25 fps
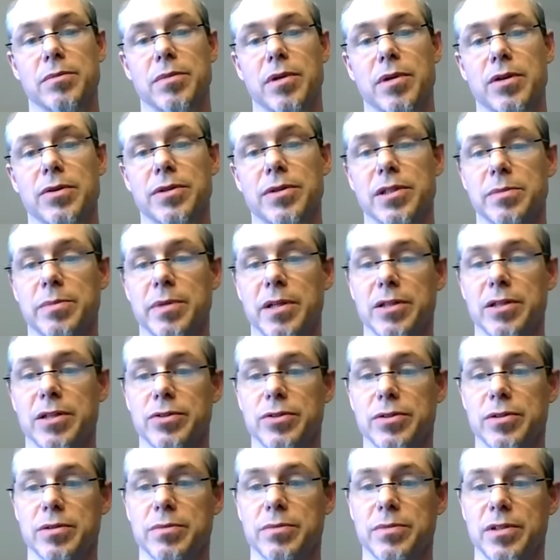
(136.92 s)

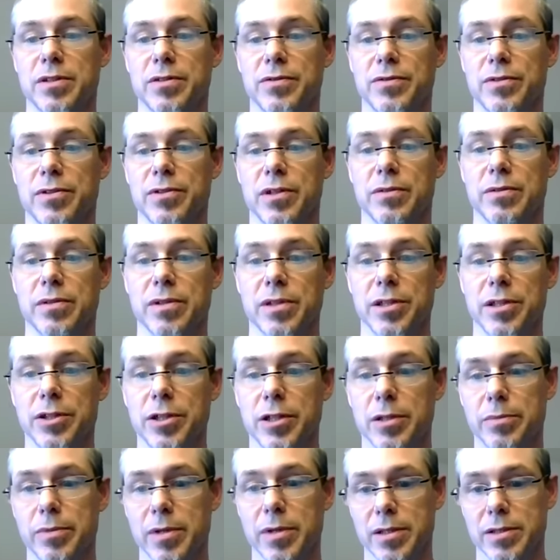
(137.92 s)
polyspectrum if you have a
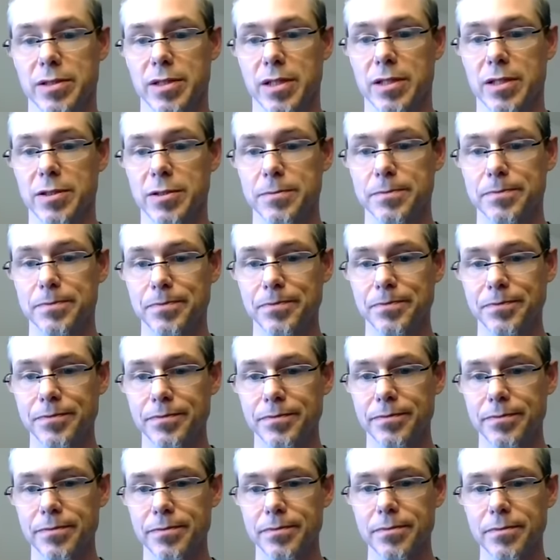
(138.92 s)
linear process.
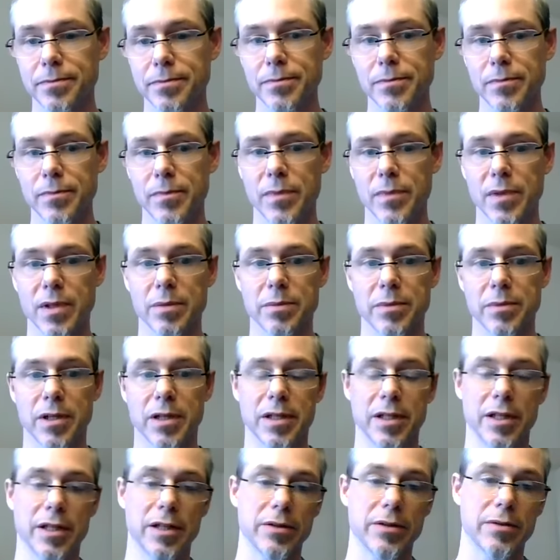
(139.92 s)

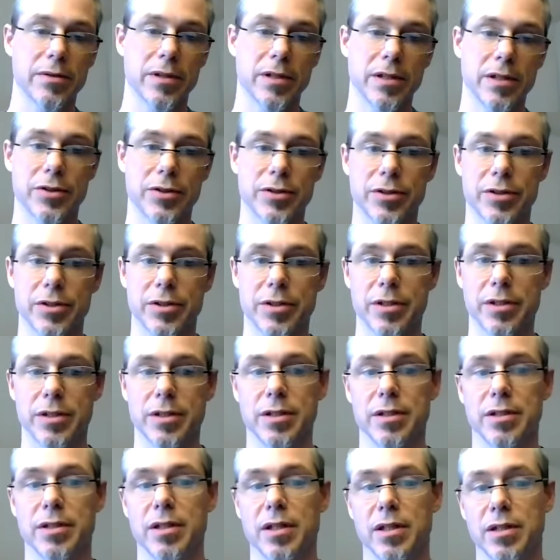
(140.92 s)
But here we're interested
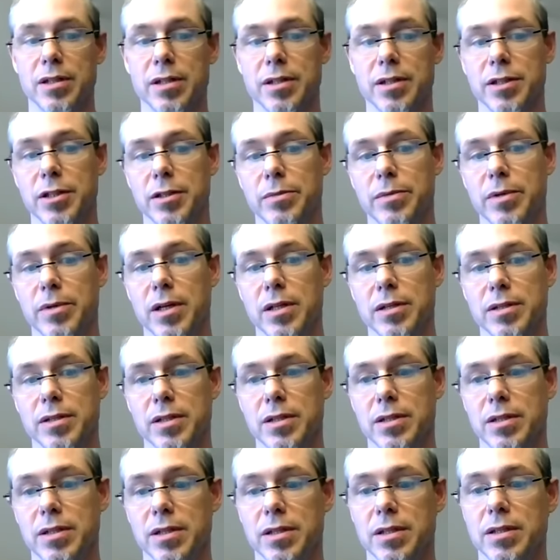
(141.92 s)
in nonlinear
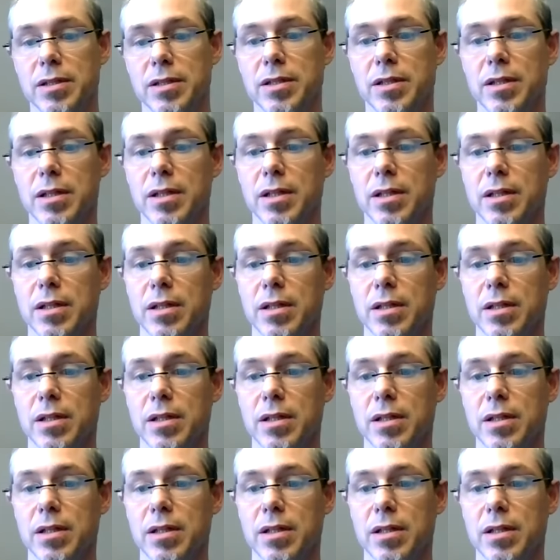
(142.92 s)
processes.